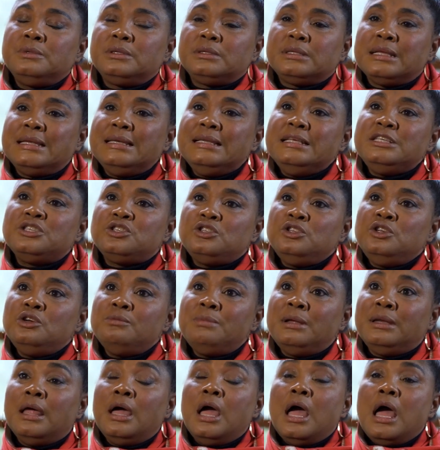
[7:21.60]
Denise
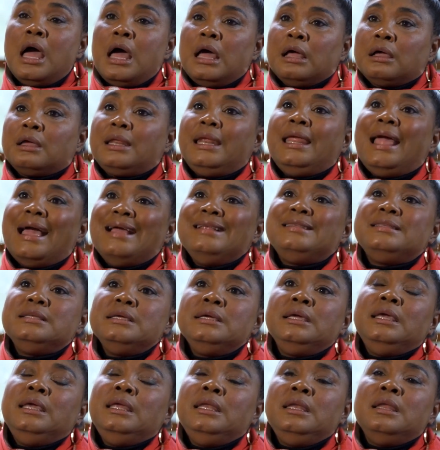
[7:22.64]
Newman
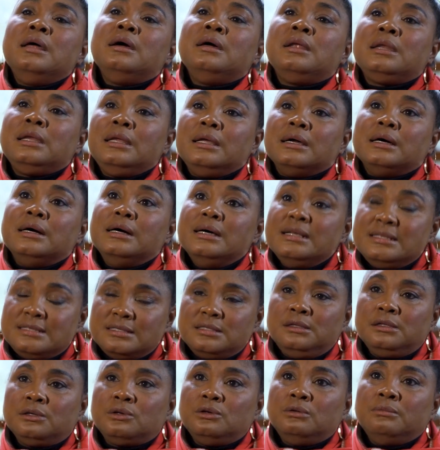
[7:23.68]
creating in a
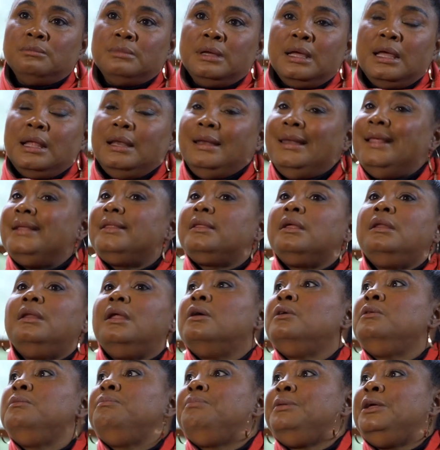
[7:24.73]
rehearsal room, let
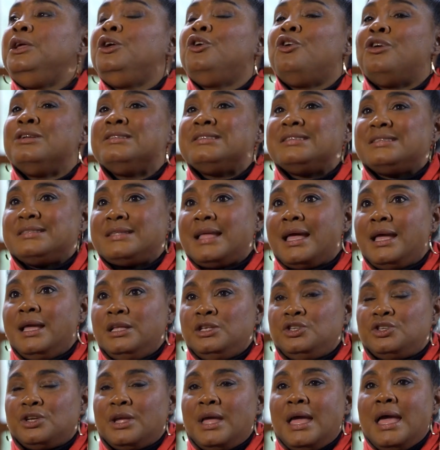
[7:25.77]
alone being on
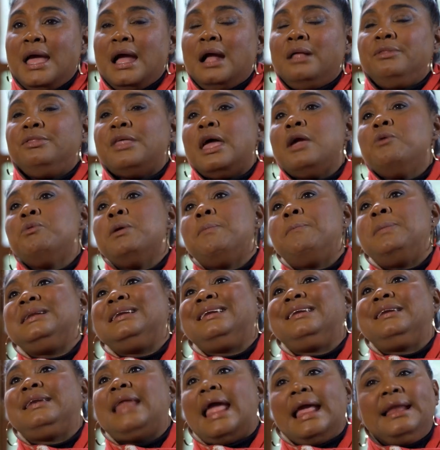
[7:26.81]
stage. And they were
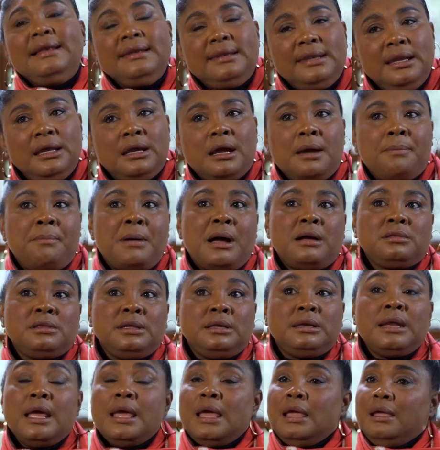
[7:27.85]
pedantic about
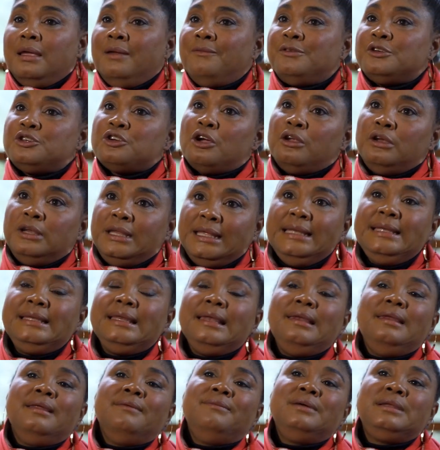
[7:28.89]
it. If Charlene
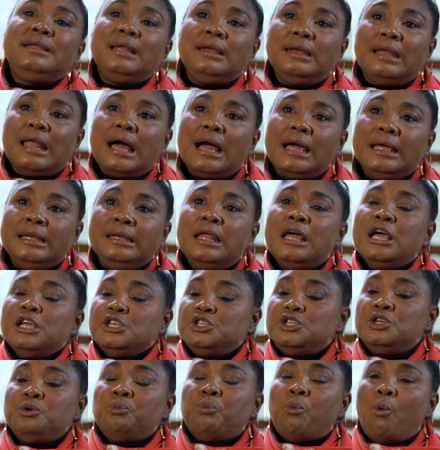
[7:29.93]
delivered a line,
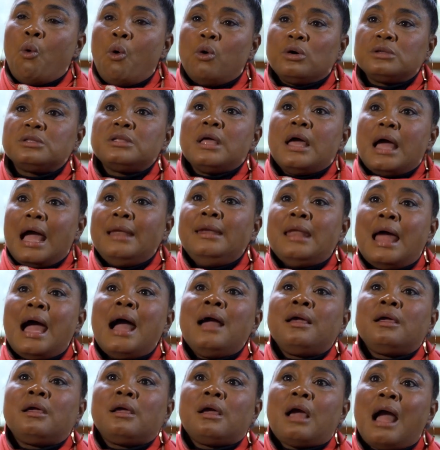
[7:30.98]
she walked, and
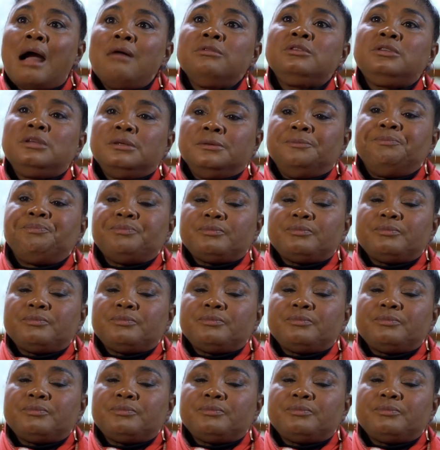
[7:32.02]
I counted